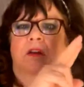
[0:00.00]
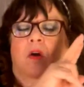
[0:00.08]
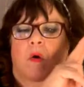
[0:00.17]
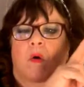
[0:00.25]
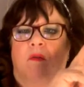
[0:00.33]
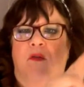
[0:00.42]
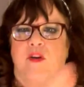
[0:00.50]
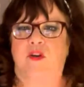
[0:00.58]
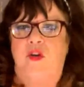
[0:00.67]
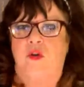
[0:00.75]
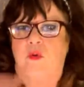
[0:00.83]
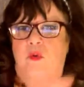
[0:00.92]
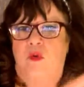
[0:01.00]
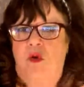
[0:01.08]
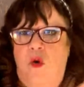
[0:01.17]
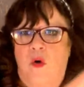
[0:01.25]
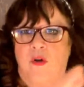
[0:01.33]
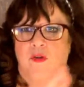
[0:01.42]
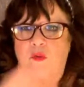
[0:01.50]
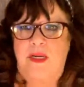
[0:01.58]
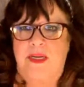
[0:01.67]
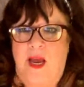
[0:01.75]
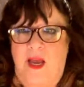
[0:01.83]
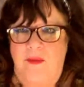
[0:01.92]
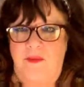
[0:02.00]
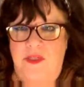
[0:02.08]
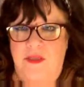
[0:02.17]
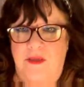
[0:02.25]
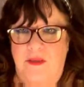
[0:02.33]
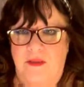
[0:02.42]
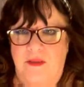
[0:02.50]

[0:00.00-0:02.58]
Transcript: go over it 2 or 3 times.